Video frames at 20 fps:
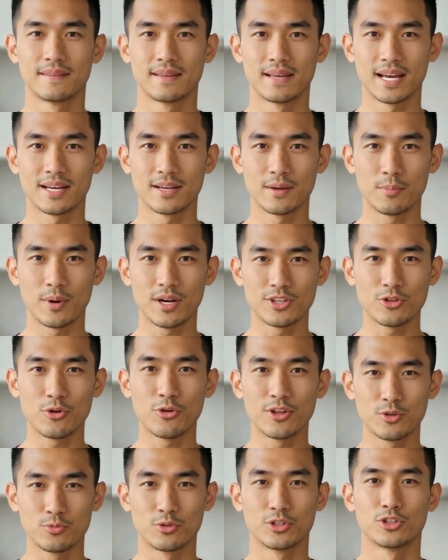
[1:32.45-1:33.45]
and the muscle
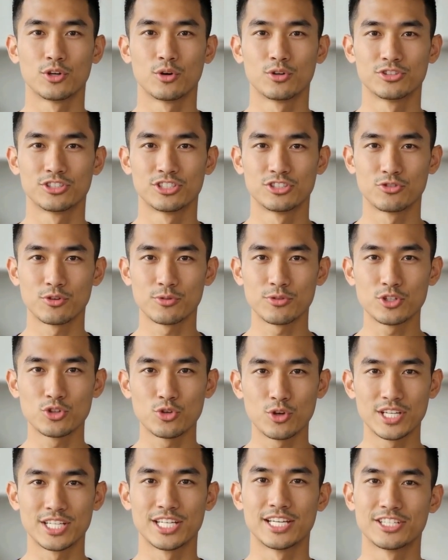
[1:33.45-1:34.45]
that results is from the
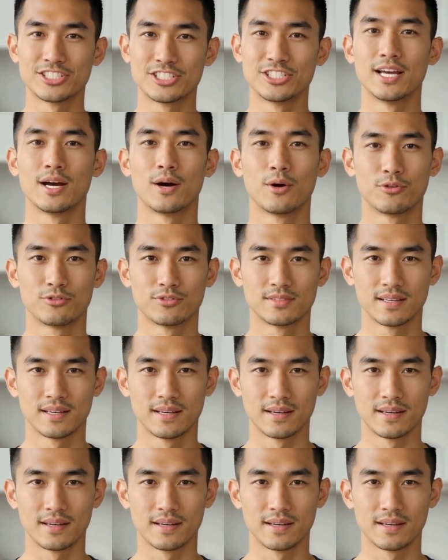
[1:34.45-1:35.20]
training itself,